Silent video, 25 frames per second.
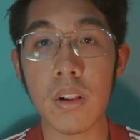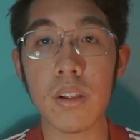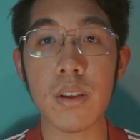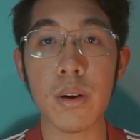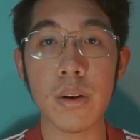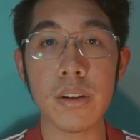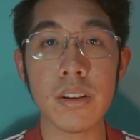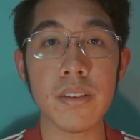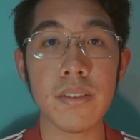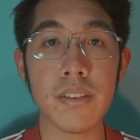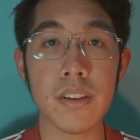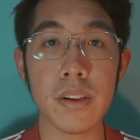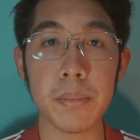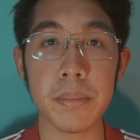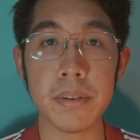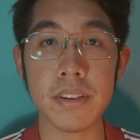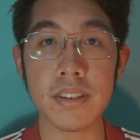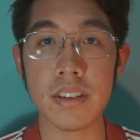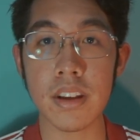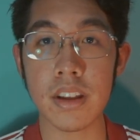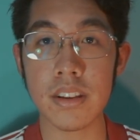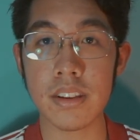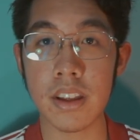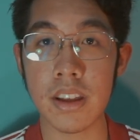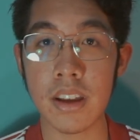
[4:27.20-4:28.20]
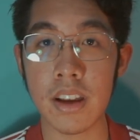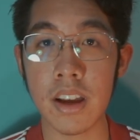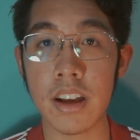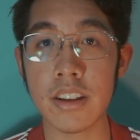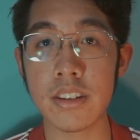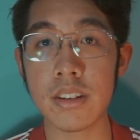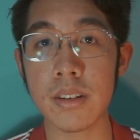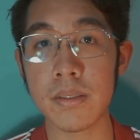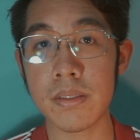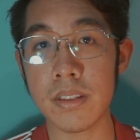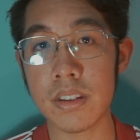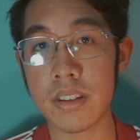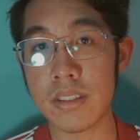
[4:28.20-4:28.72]
Although in the Philippine setting,
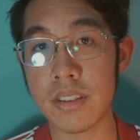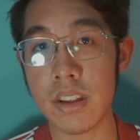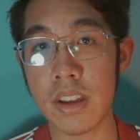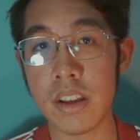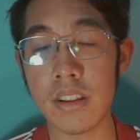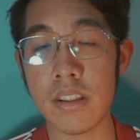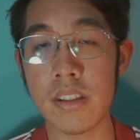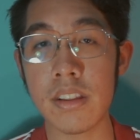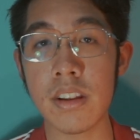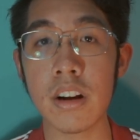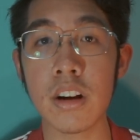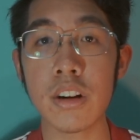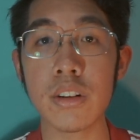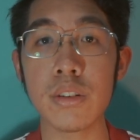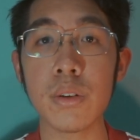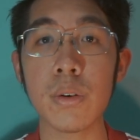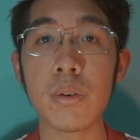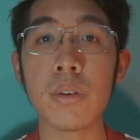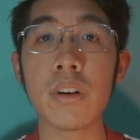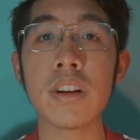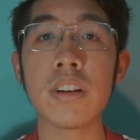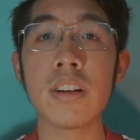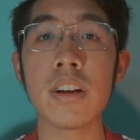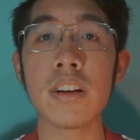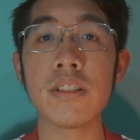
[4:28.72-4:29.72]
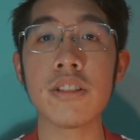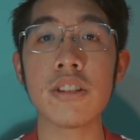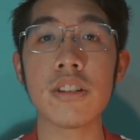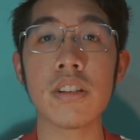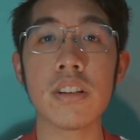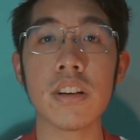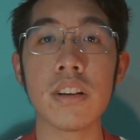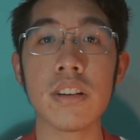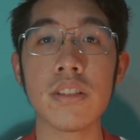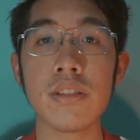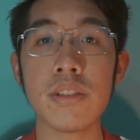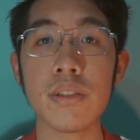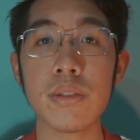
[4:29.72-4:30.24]
as of this date, there are no
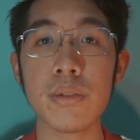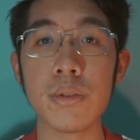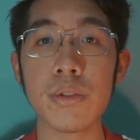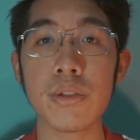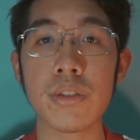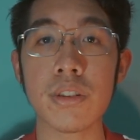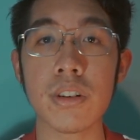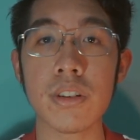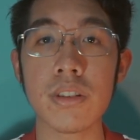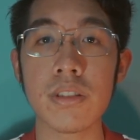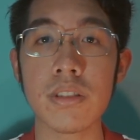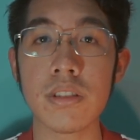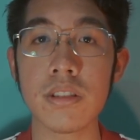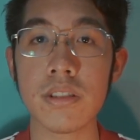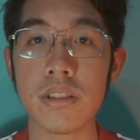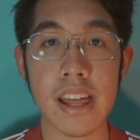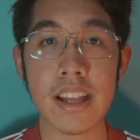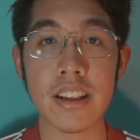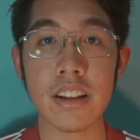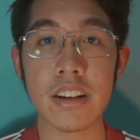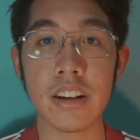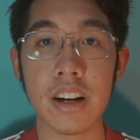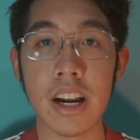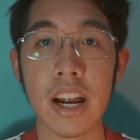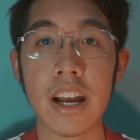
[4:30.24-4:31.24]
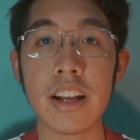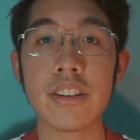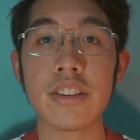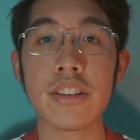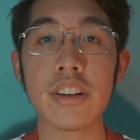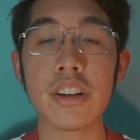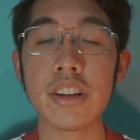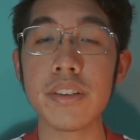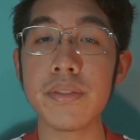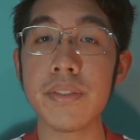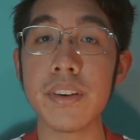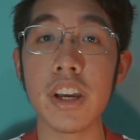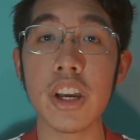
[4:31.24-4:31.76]
credentialing institutions that grant
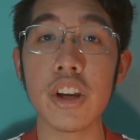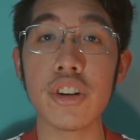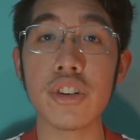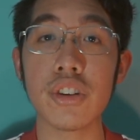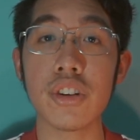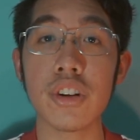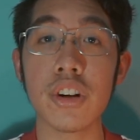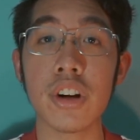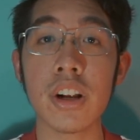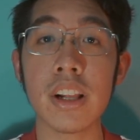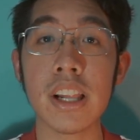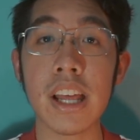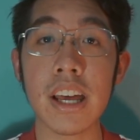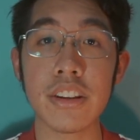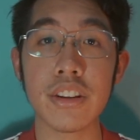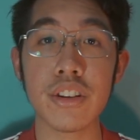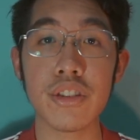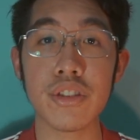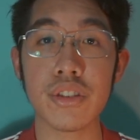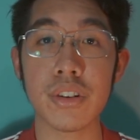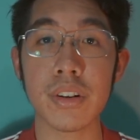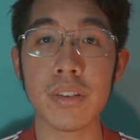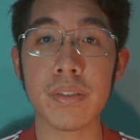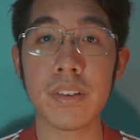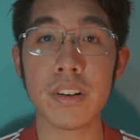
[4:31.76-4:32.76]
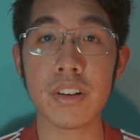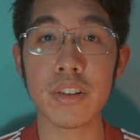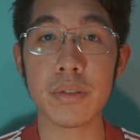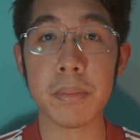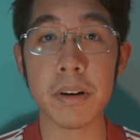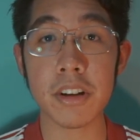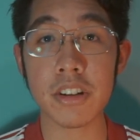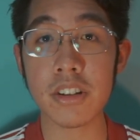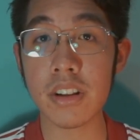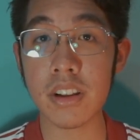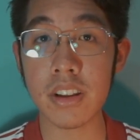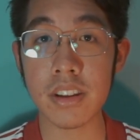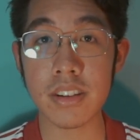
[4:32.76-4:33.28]
certification or licensure for
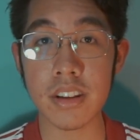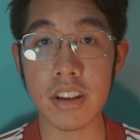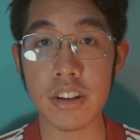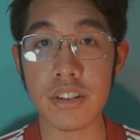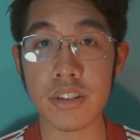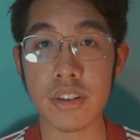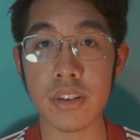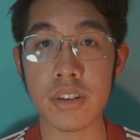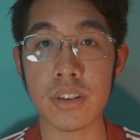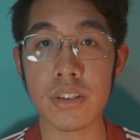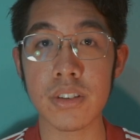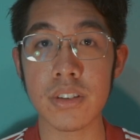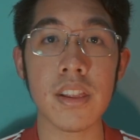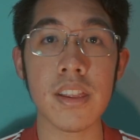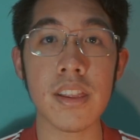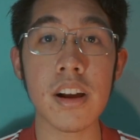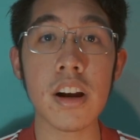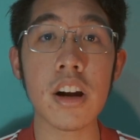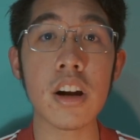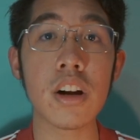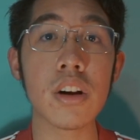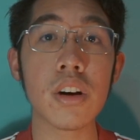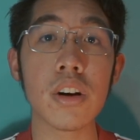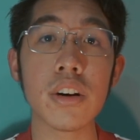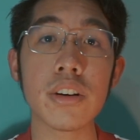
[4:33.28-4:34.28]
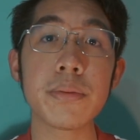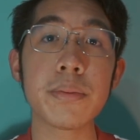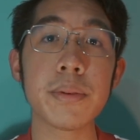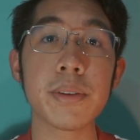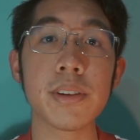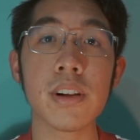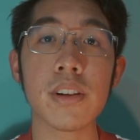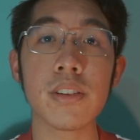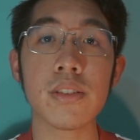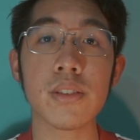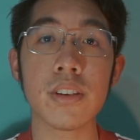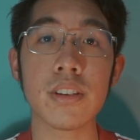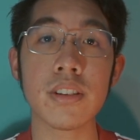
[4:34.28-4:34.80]
specialization, there are
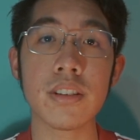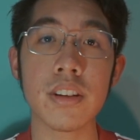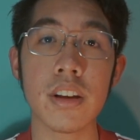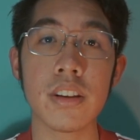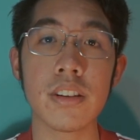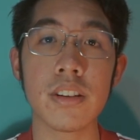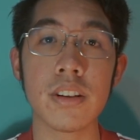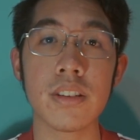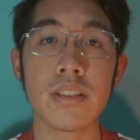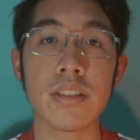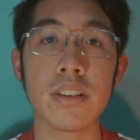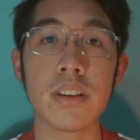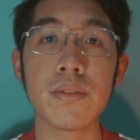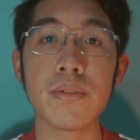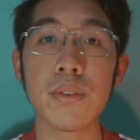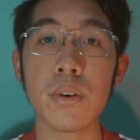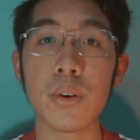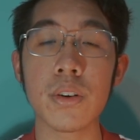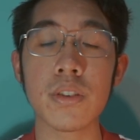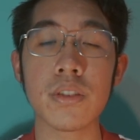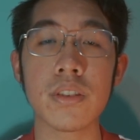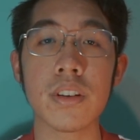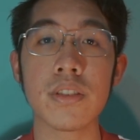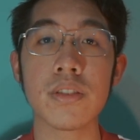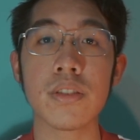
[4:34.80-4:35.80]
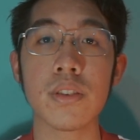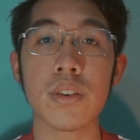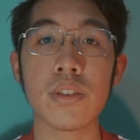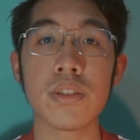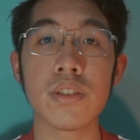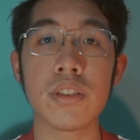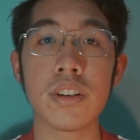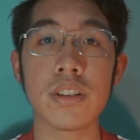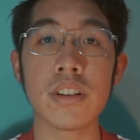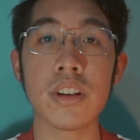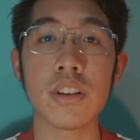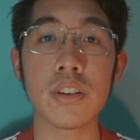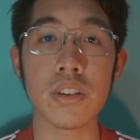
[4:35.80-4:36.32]
hospitals or centers that focus on
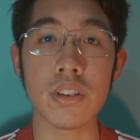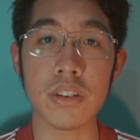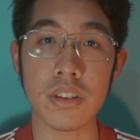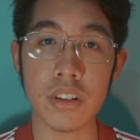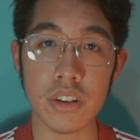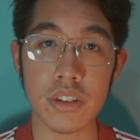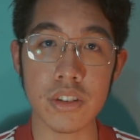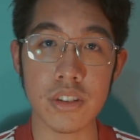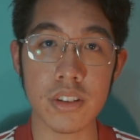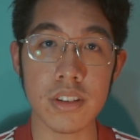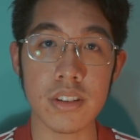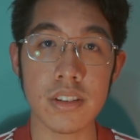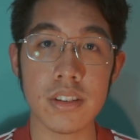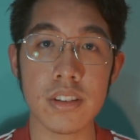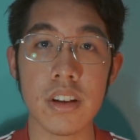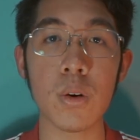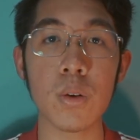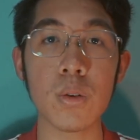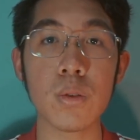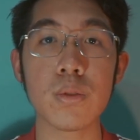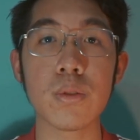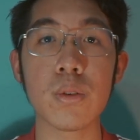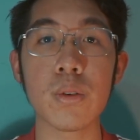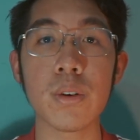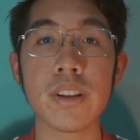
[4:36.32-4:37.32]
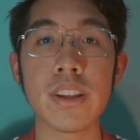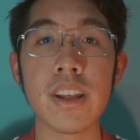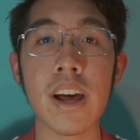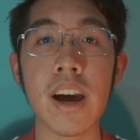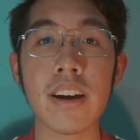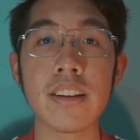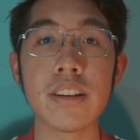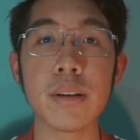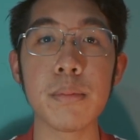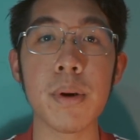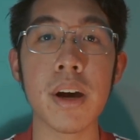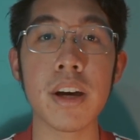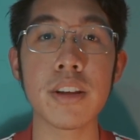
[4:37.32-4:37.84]
certain conditions. Also, in the
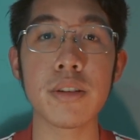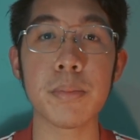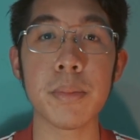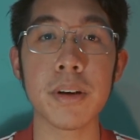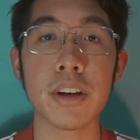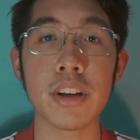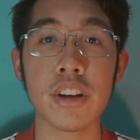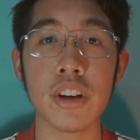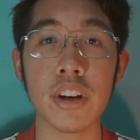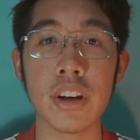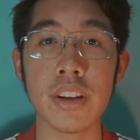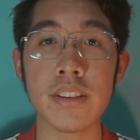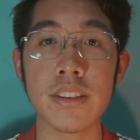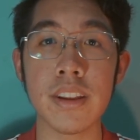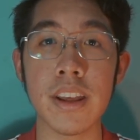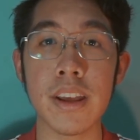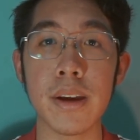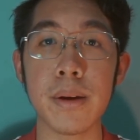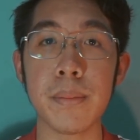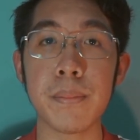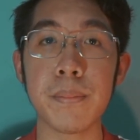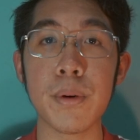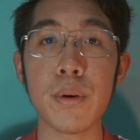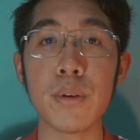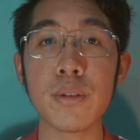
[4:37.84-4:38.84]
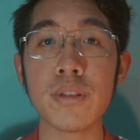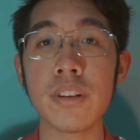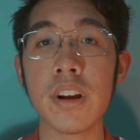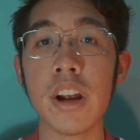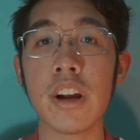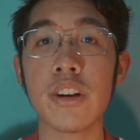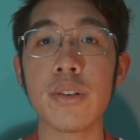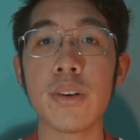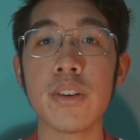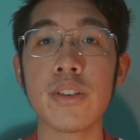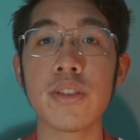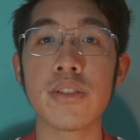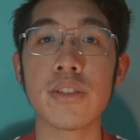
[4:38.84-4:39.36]
academic aspect, you can take
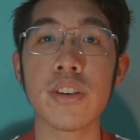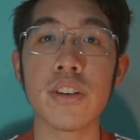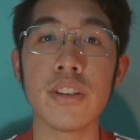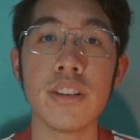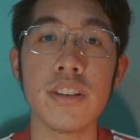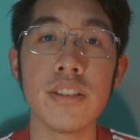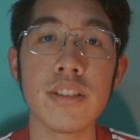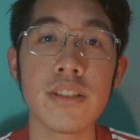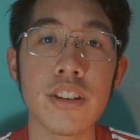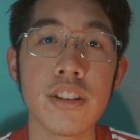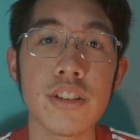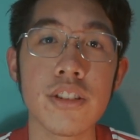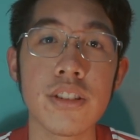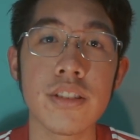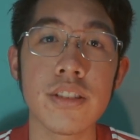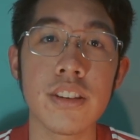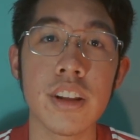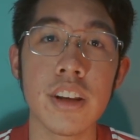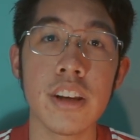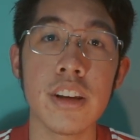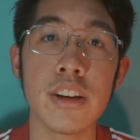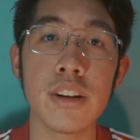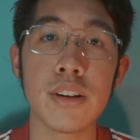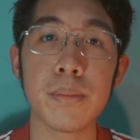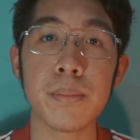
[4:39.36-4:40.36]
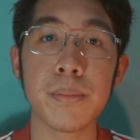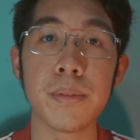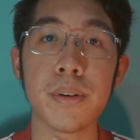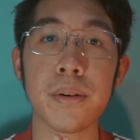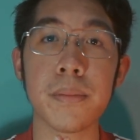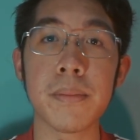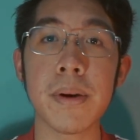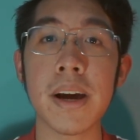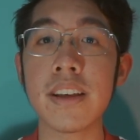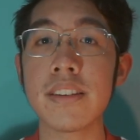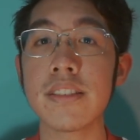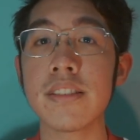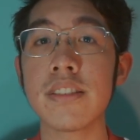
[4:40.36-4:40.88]
postgraduate studies such as taking up your
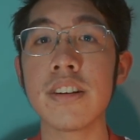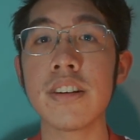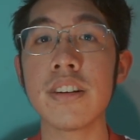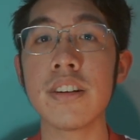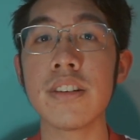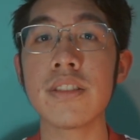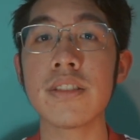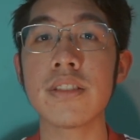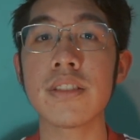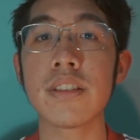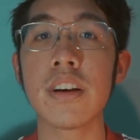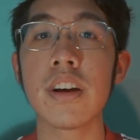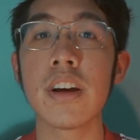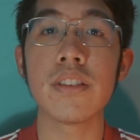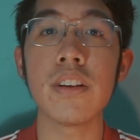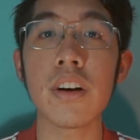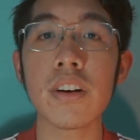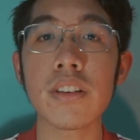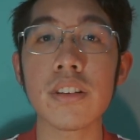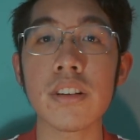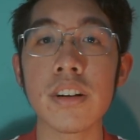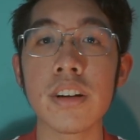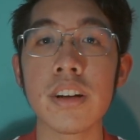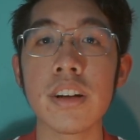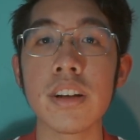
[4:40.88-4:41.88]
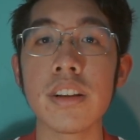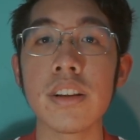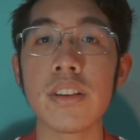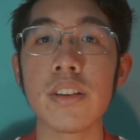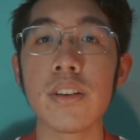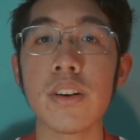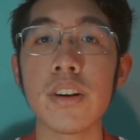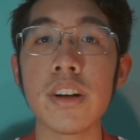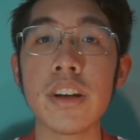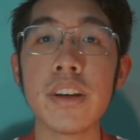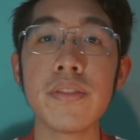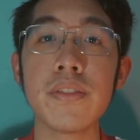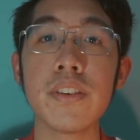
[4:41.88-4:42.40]
master's, doctorate,
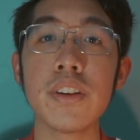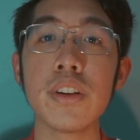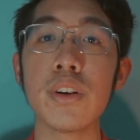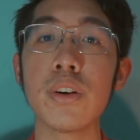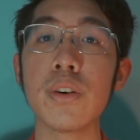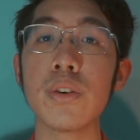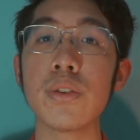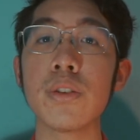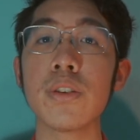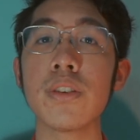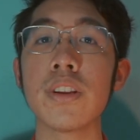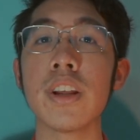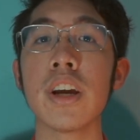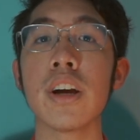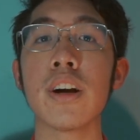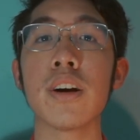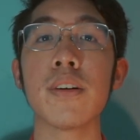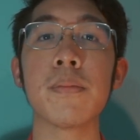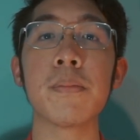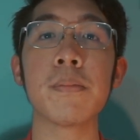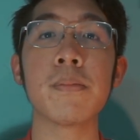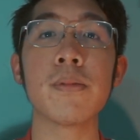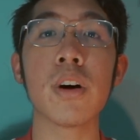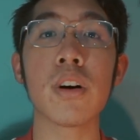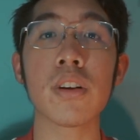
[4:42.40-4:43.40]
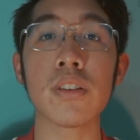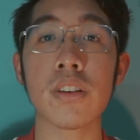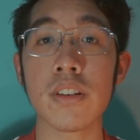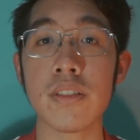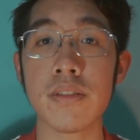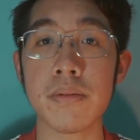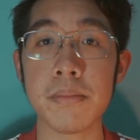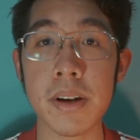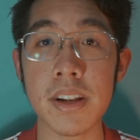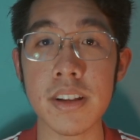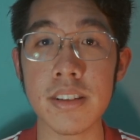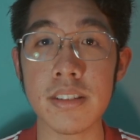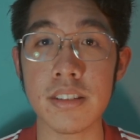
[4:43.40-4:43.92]
or even go to take up Doctor
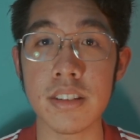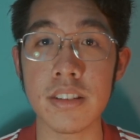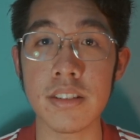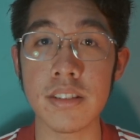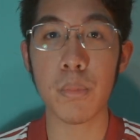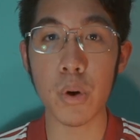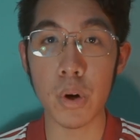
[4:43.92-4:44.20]
of Medicine.